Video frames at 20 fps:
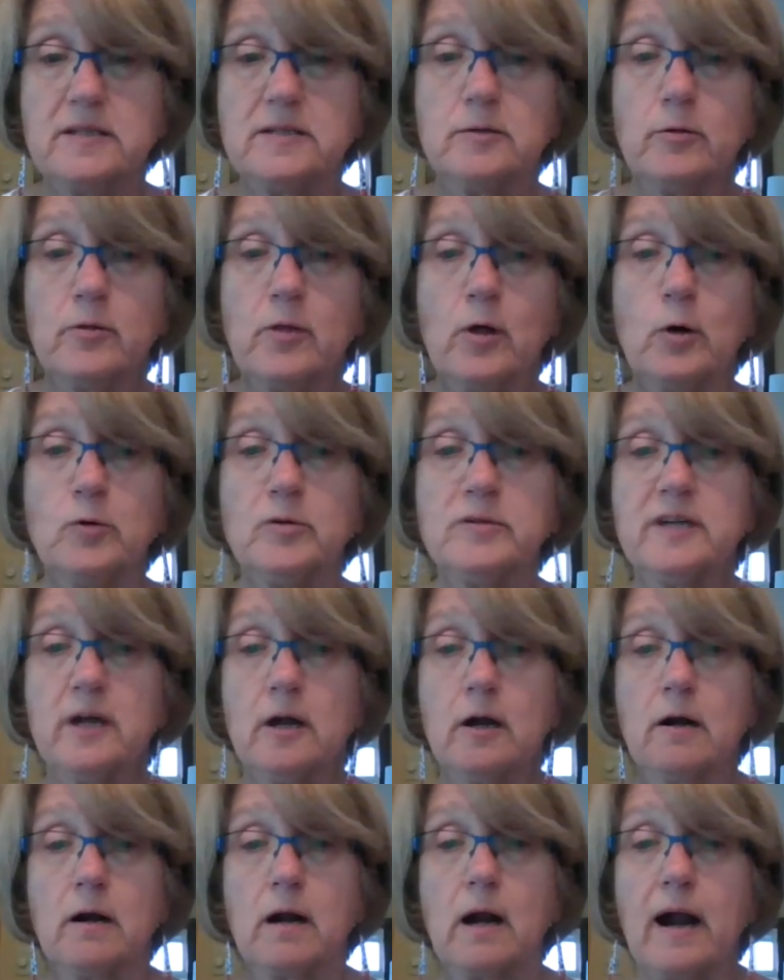So those
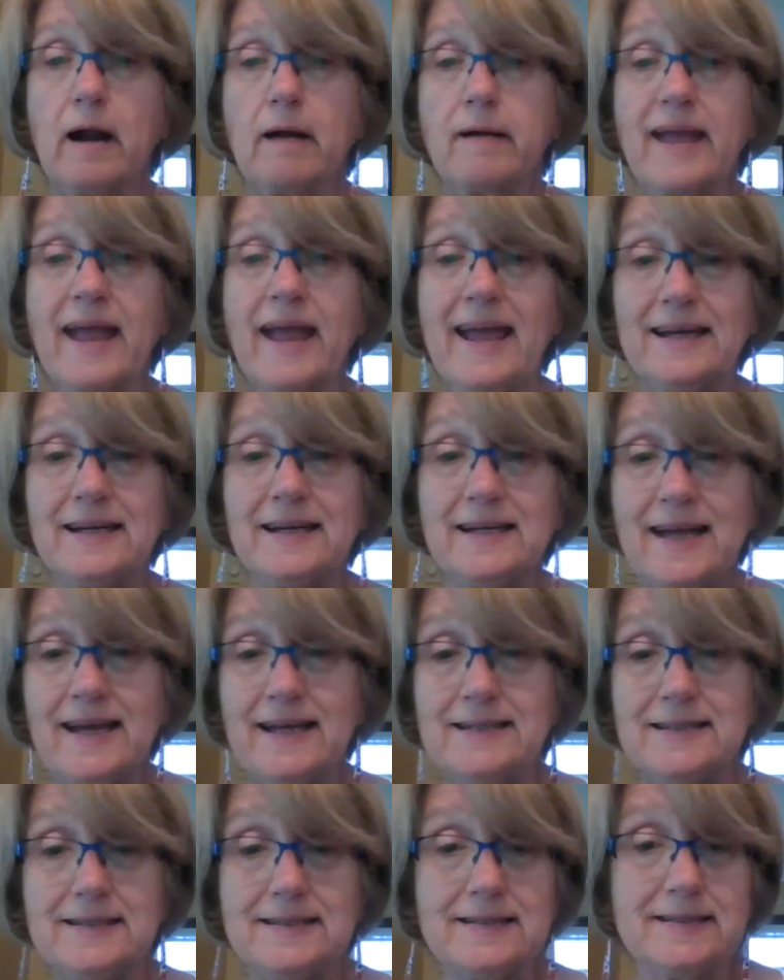are our
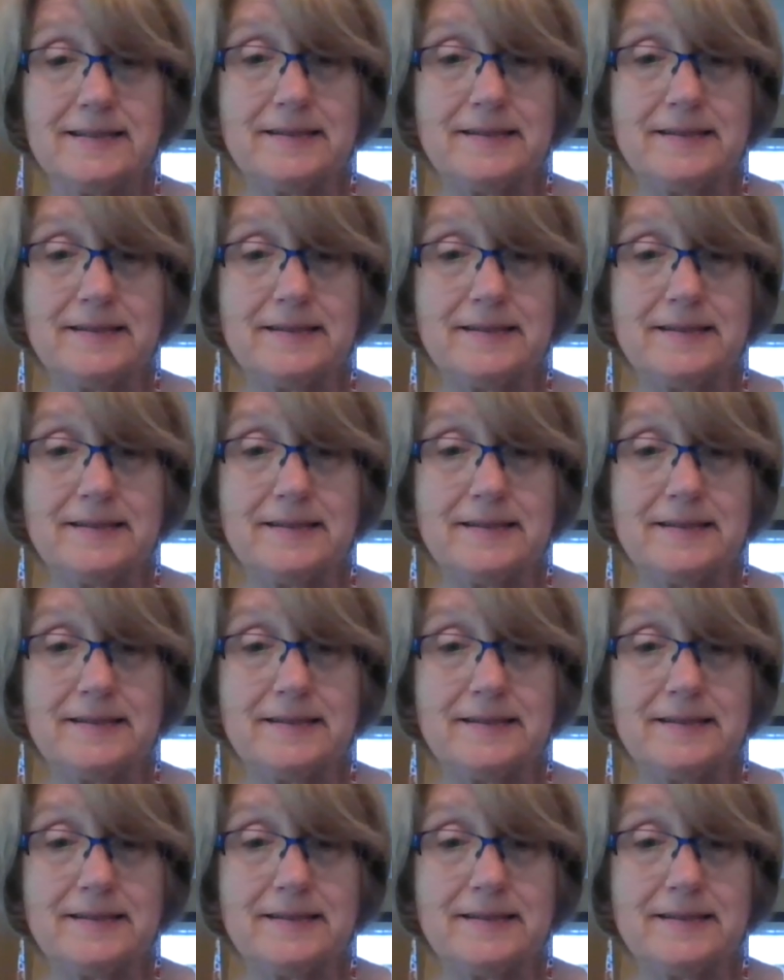candidates.